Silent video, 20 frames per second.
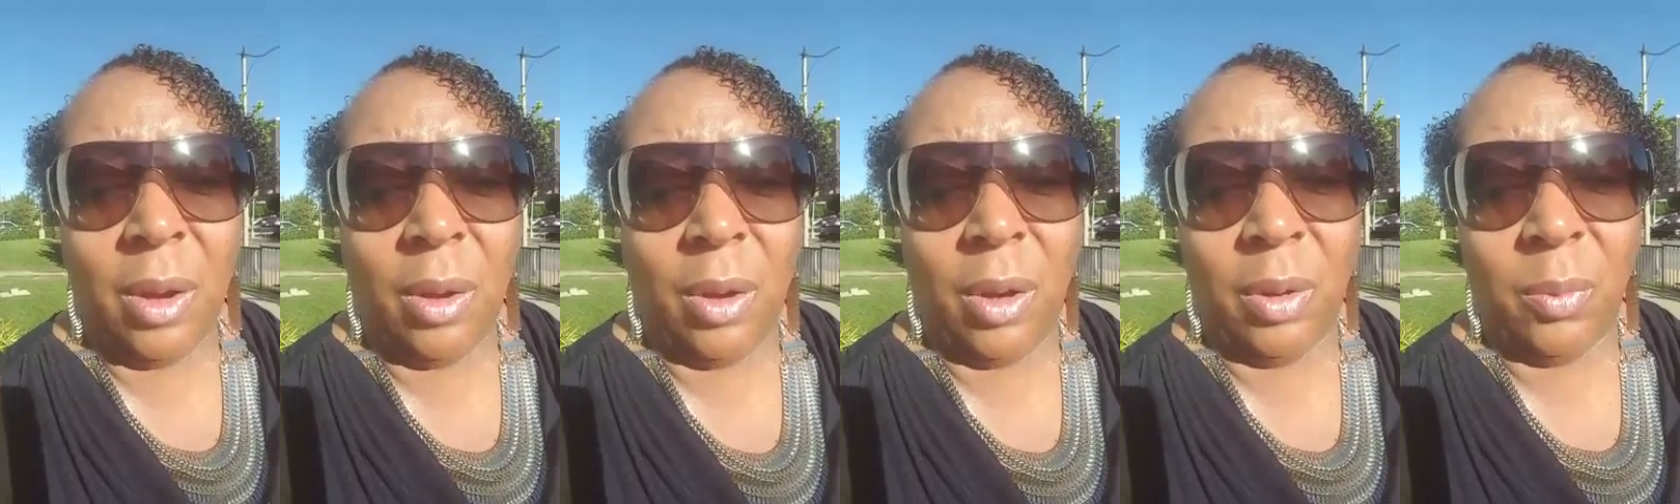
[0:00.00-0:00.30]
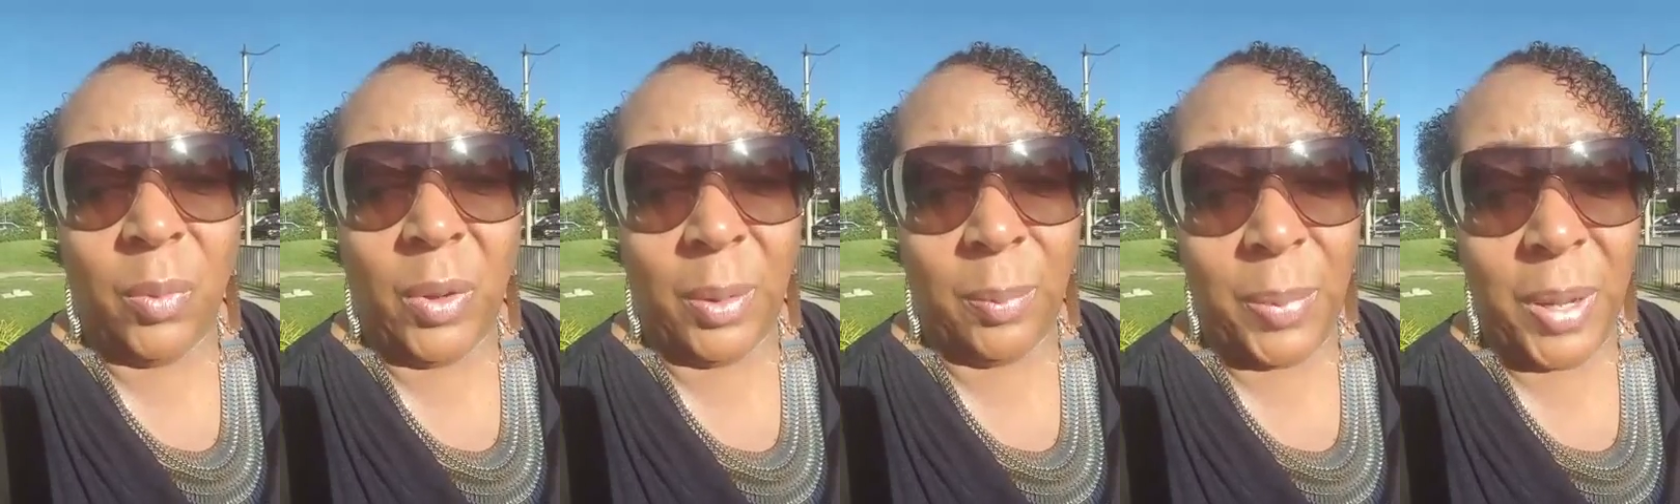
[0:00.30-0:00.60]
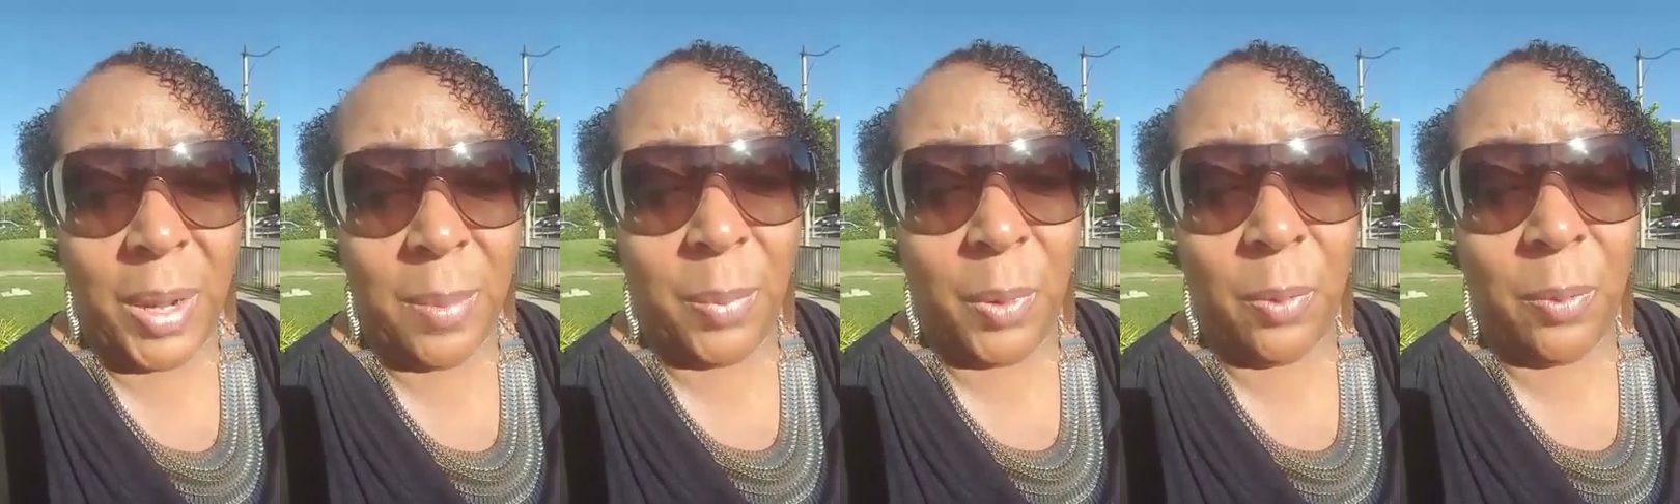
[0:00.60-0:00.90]
on what
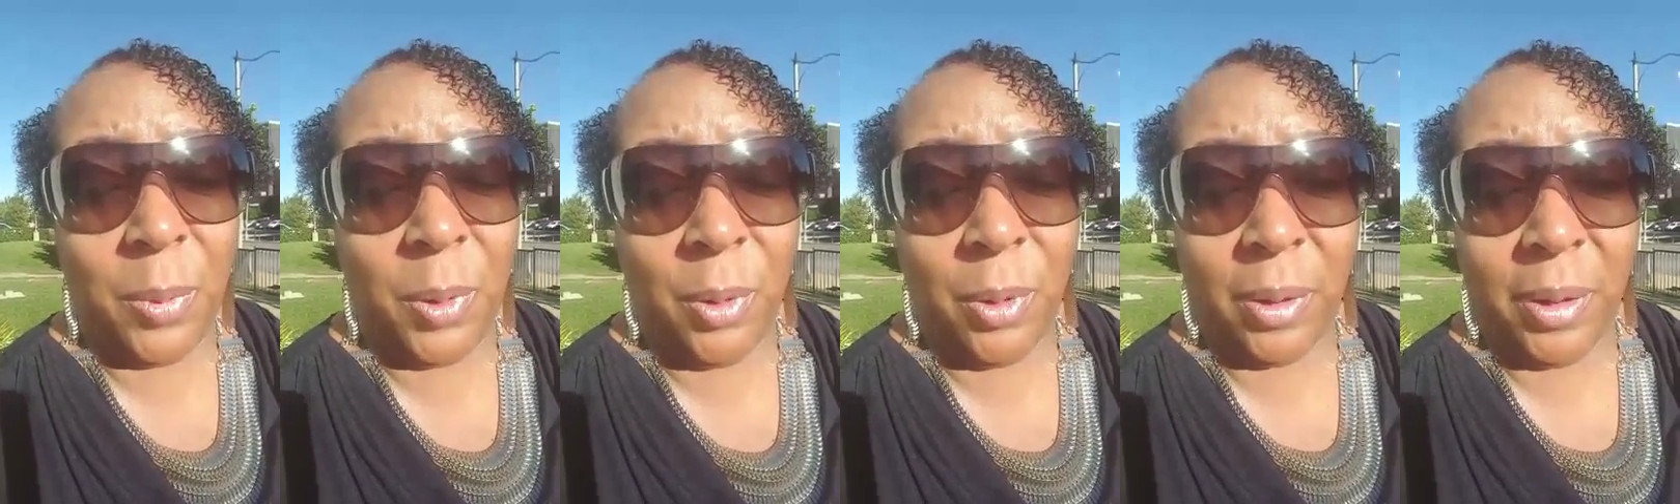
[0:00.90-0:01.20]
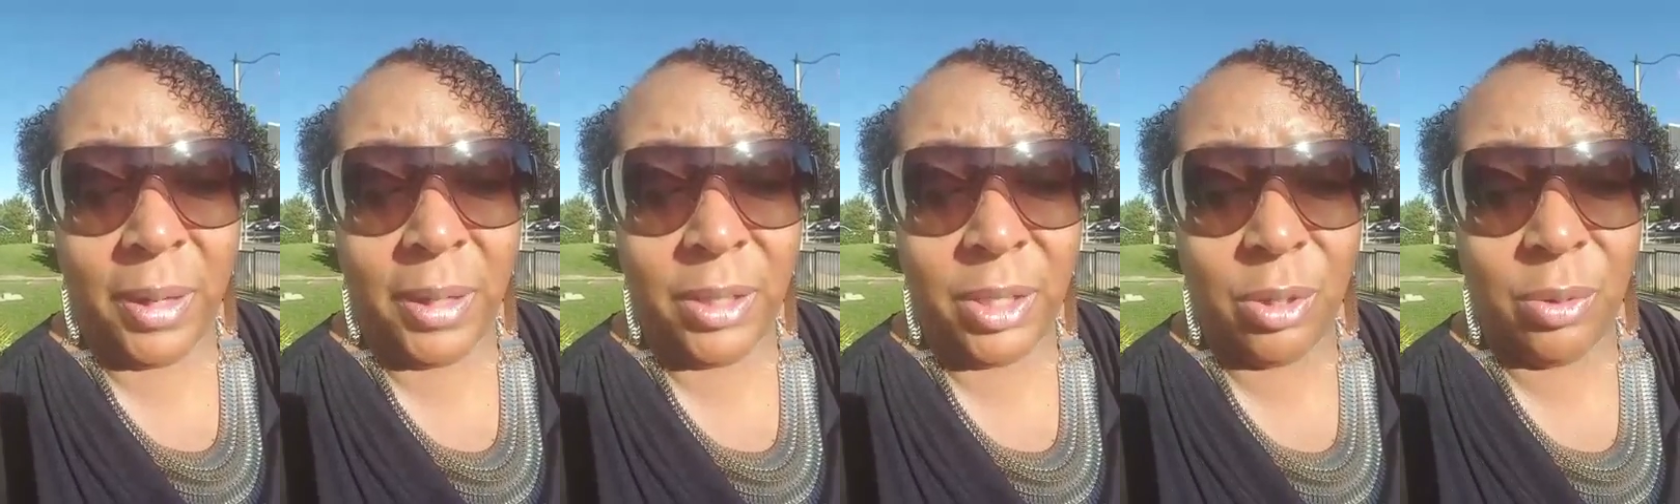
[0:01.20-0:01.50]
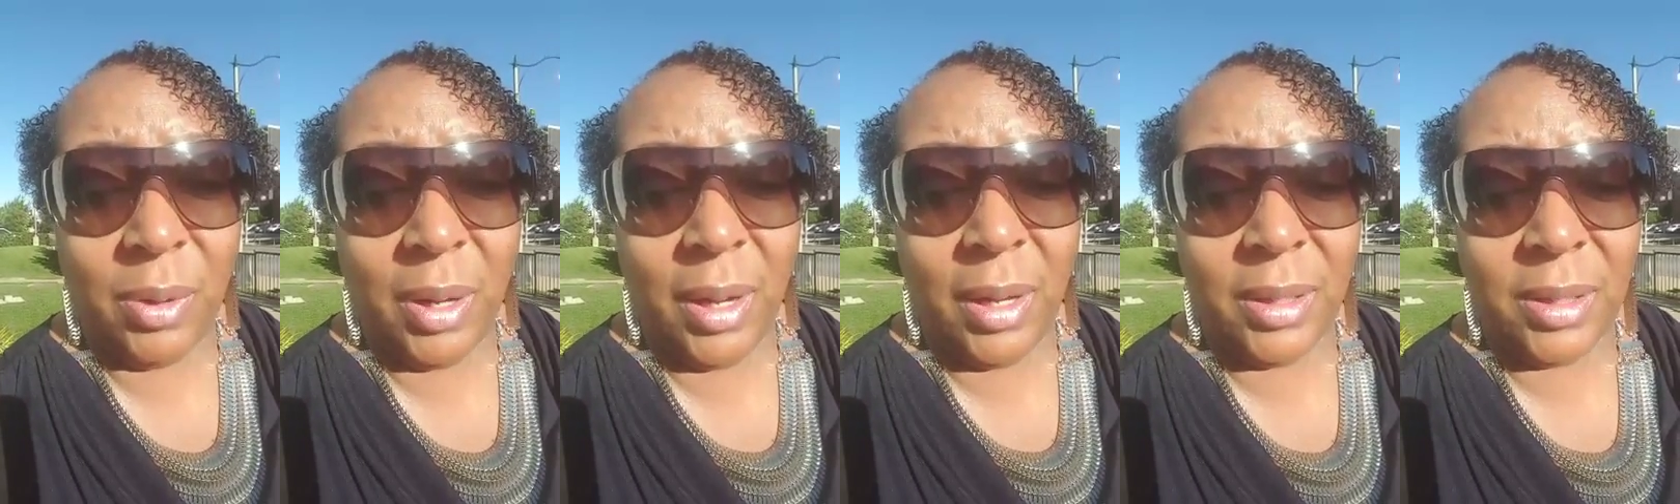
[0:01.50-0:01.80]
people pour
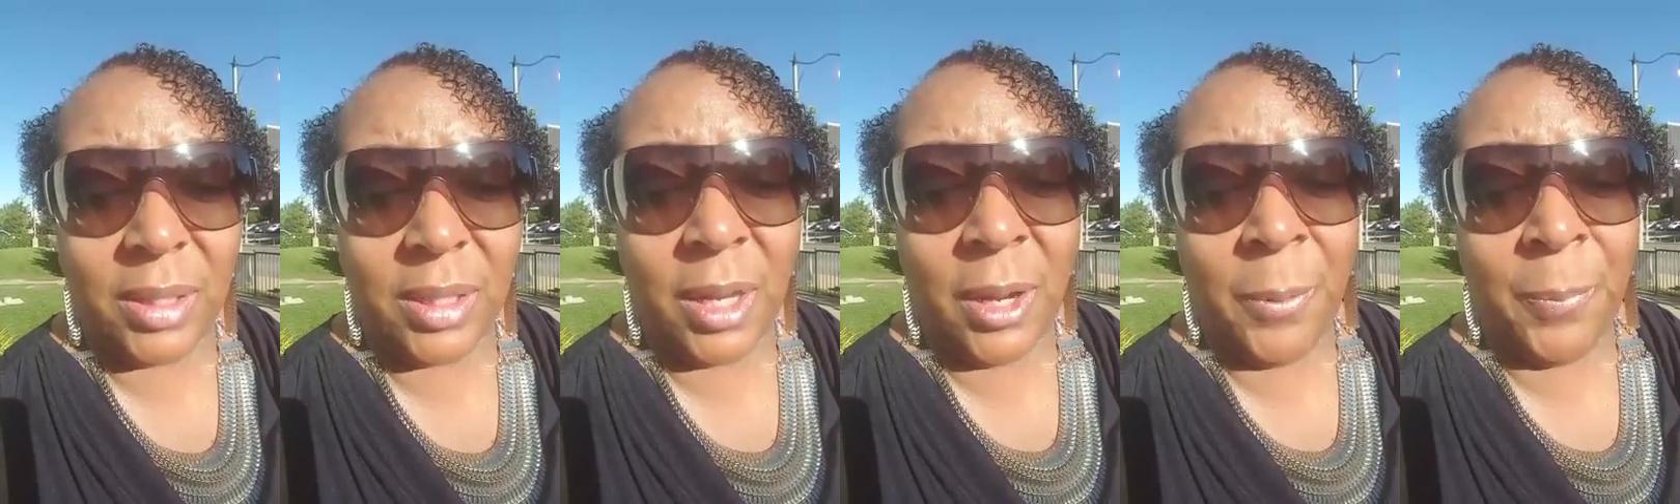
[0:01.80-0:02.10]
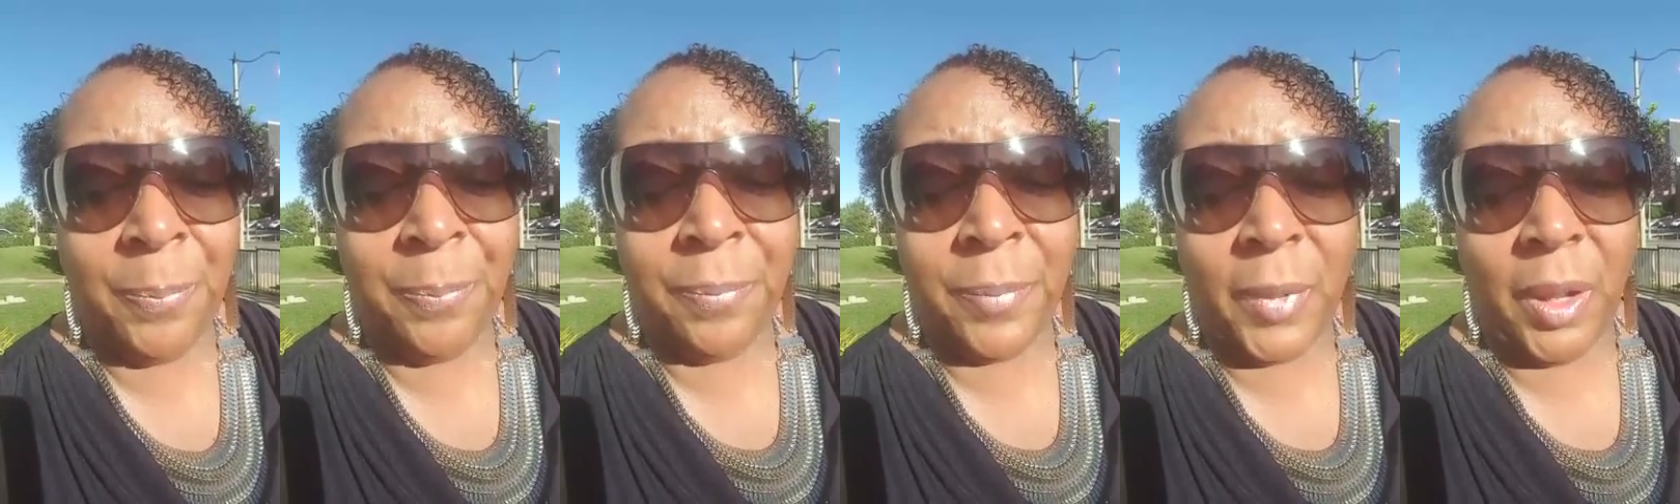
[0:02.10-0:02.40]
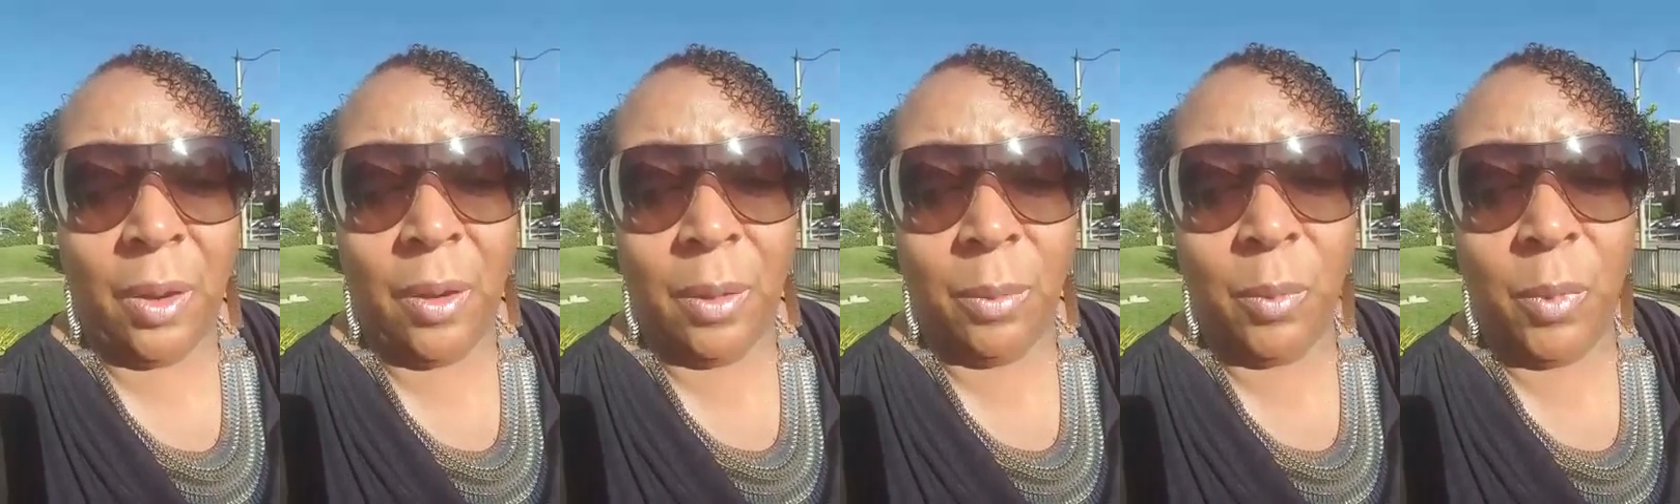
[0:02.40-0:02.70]
into us,
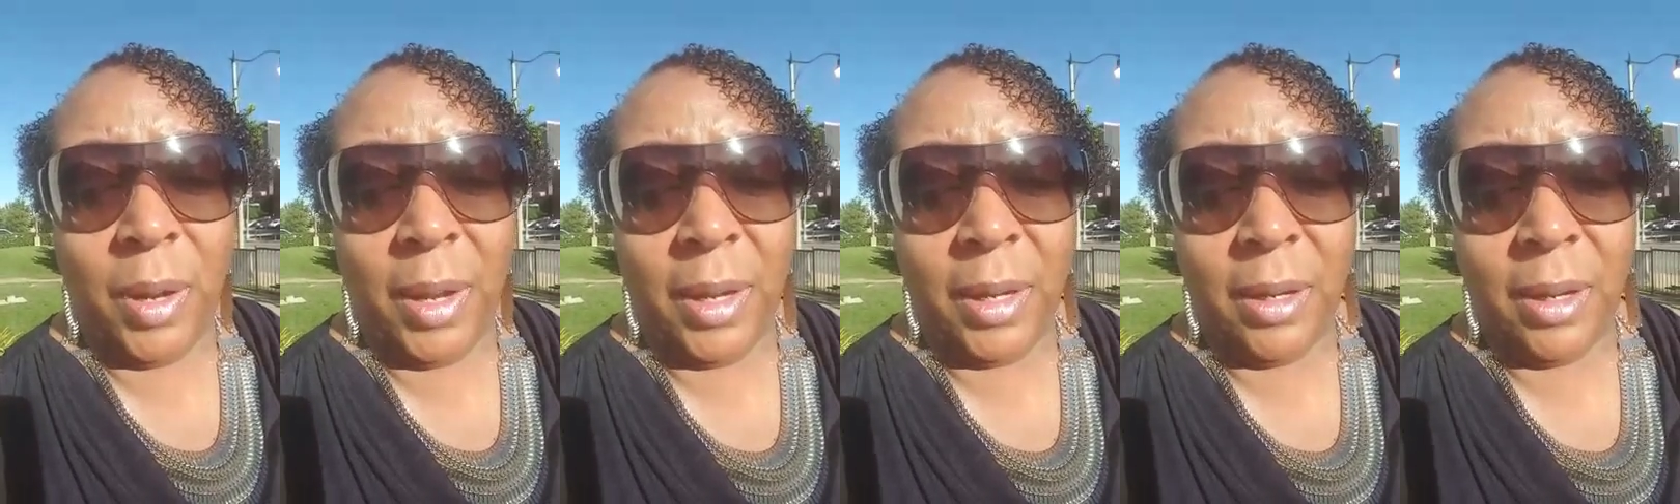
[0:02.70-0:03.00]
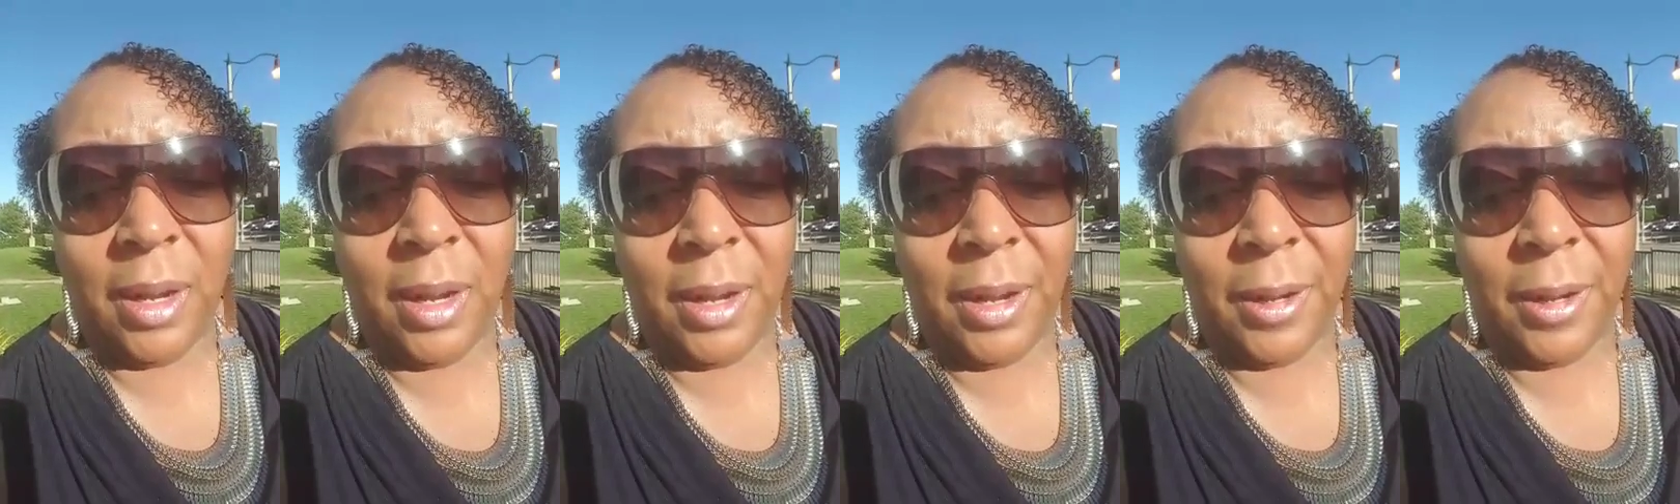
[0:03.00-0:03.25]
on what